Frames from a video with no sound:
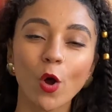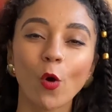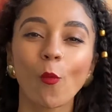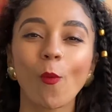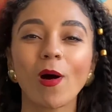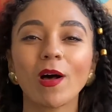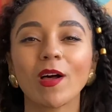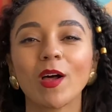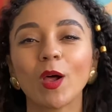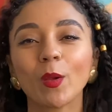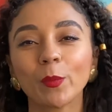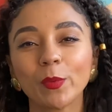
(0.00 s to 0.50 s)

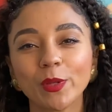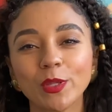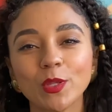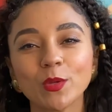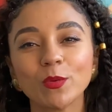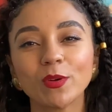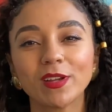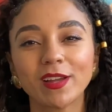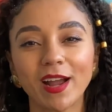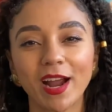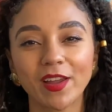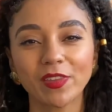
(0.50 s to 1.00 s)
while helping
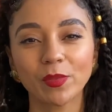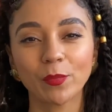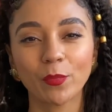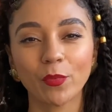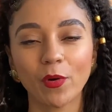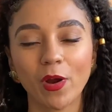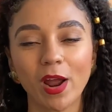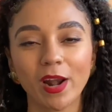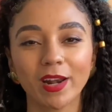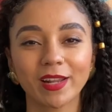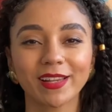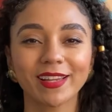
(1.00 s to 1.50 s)
you guide the
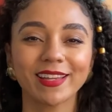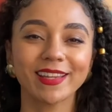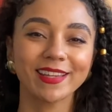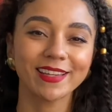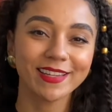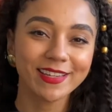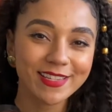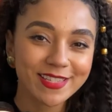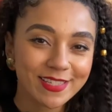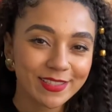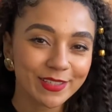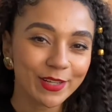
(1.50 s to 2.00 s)
product
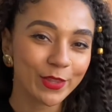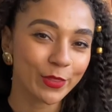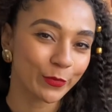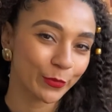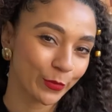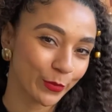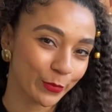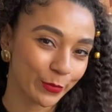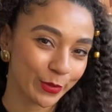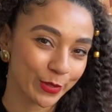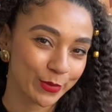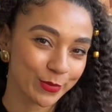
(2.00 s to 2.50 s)
easily
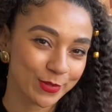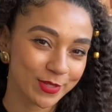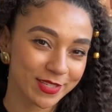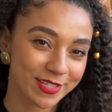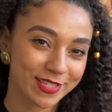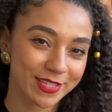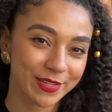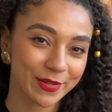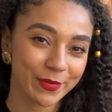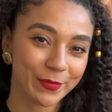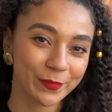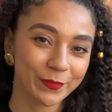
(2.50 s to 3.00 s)
through the
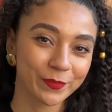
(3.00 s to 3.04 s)
roots.